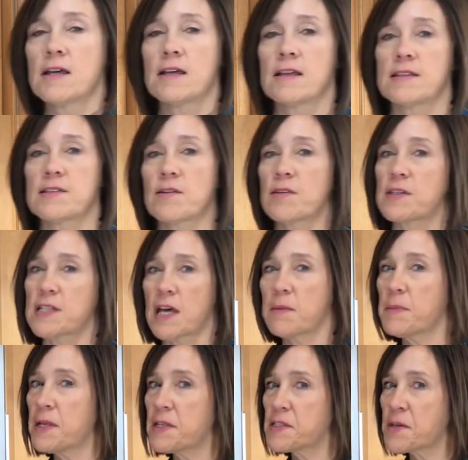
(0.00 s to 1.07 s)
So the 10
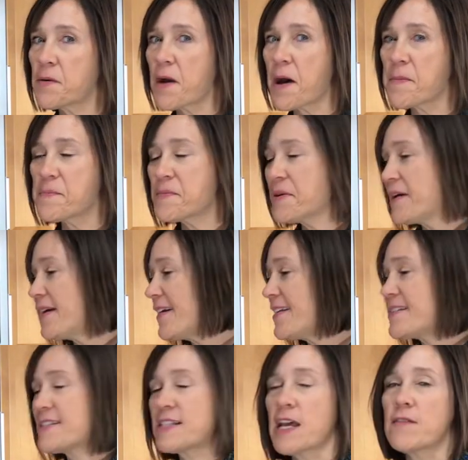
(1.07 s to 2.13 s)
minutes are up.
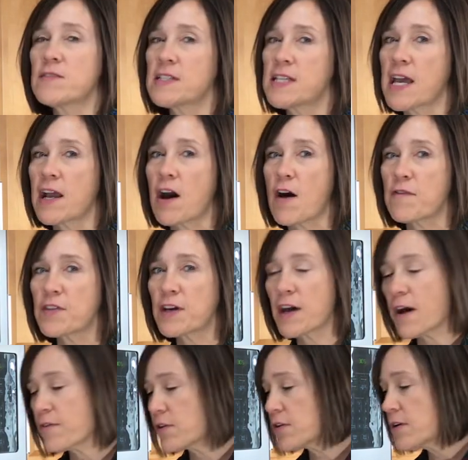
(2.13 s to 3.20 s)
It's safe to take off the
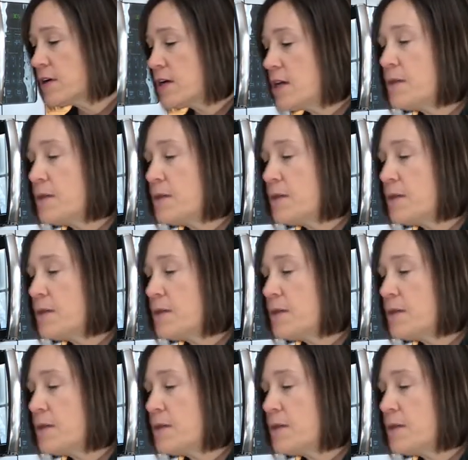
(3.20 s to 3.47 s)
cover.